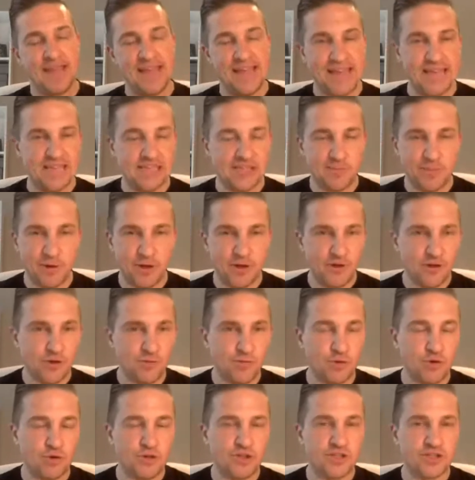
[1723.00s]
Ease about your
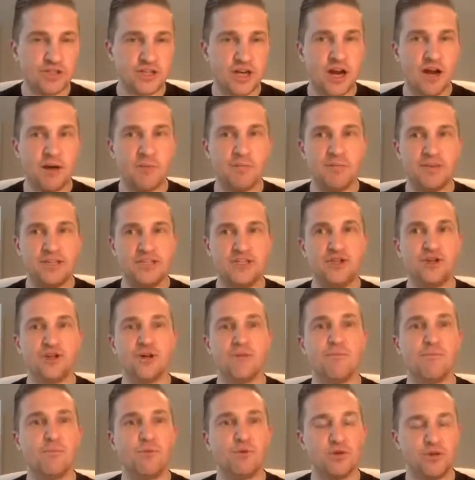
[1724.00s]
emotions. How is your
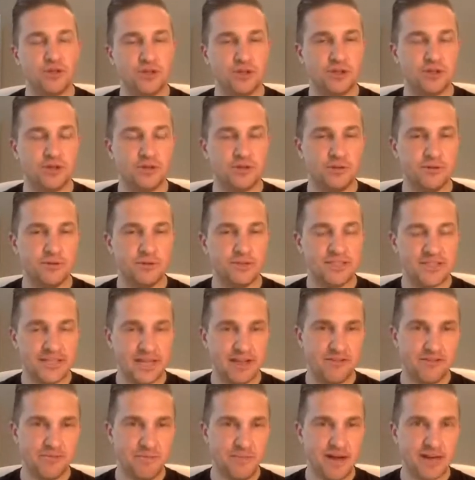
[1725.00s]
emotional
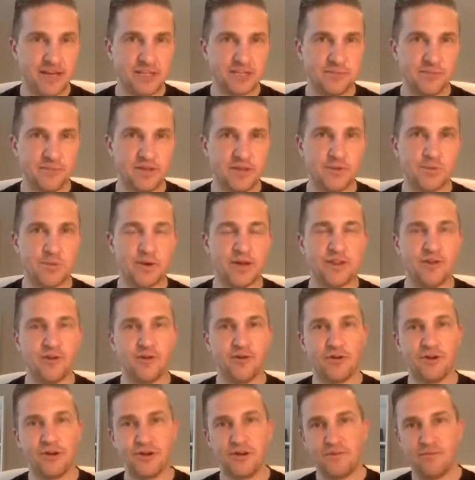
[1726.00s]
self management, whether
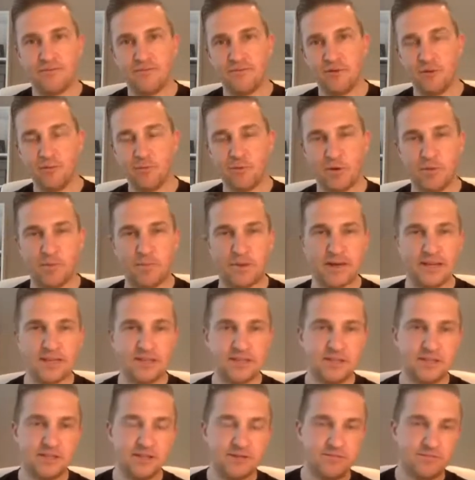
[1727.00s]
you're on a football
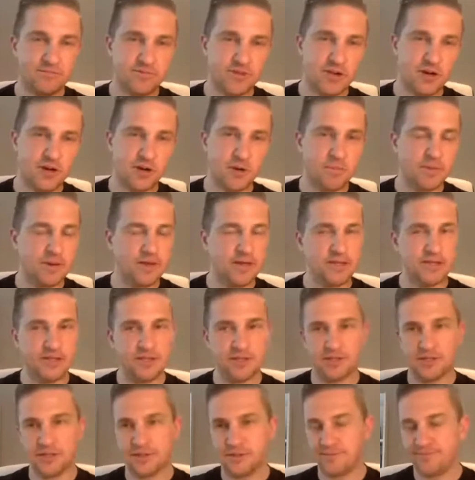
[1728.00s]
pitch, soccer
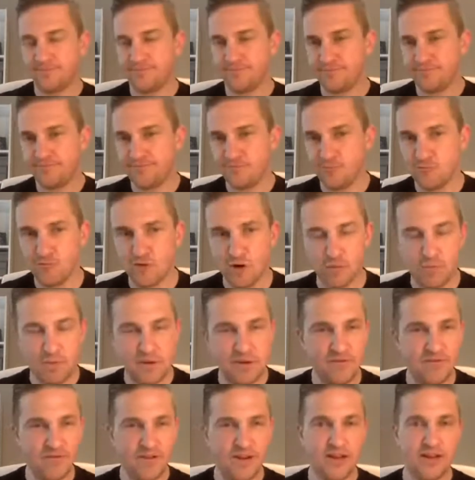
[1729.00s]
pitch, rugby
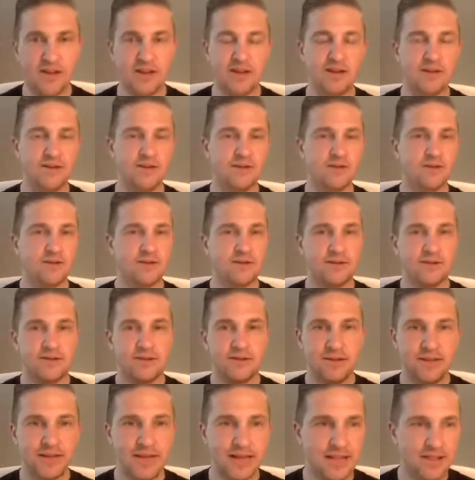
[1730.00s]
field,
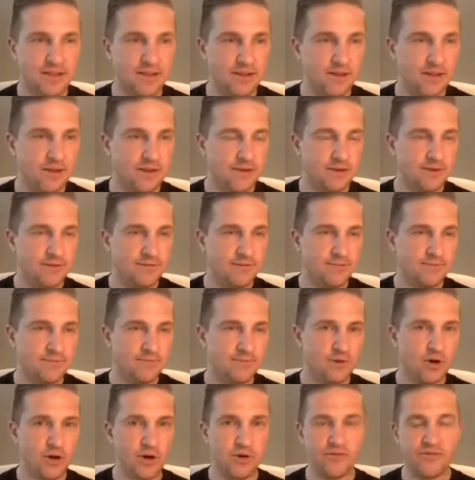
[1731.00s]
in the
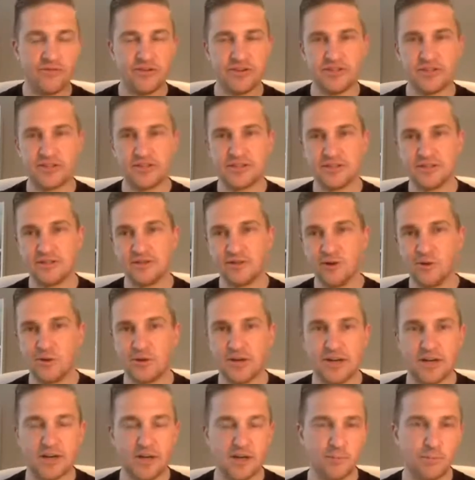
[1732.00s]
office, going
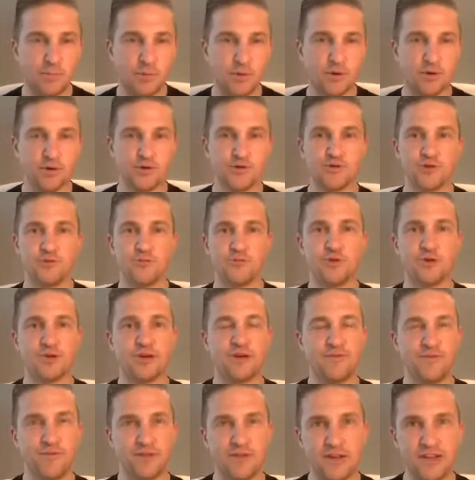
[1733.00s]
into a boardroom, going
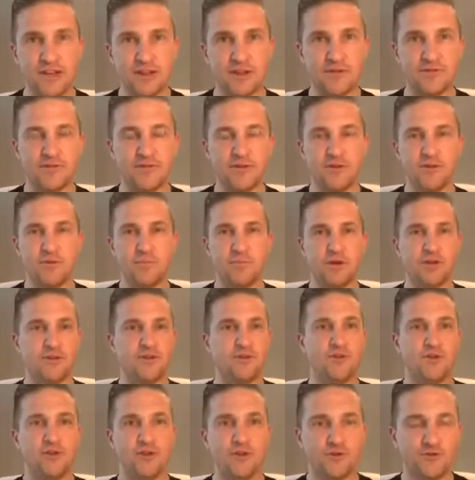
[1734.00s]
in for an interview,
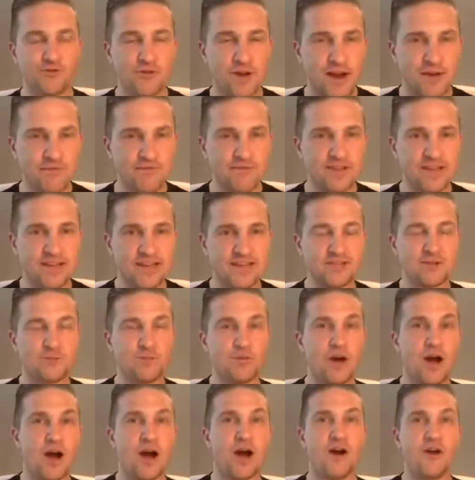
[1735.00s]
about to your driving test?
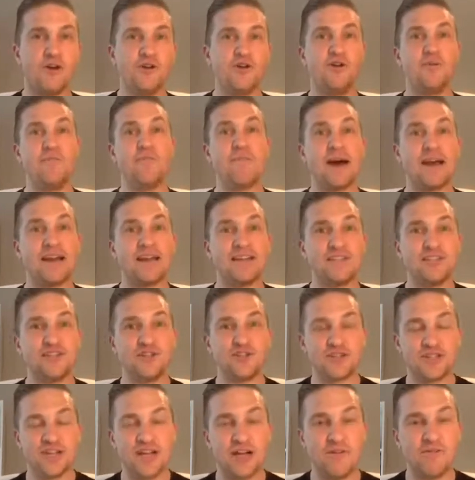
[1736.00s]
How are you managing
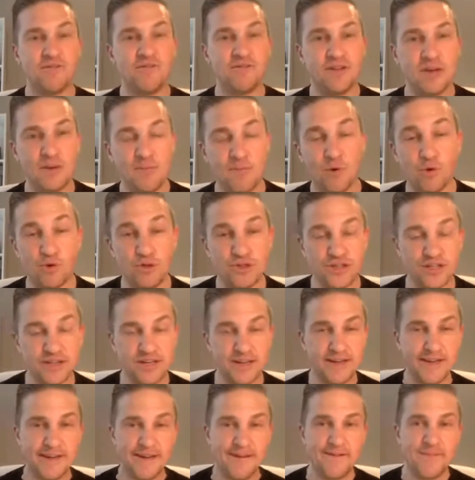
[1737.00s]
yourself
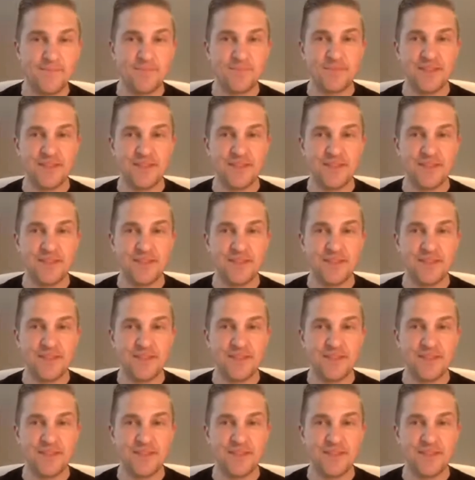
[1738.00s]
emotionally?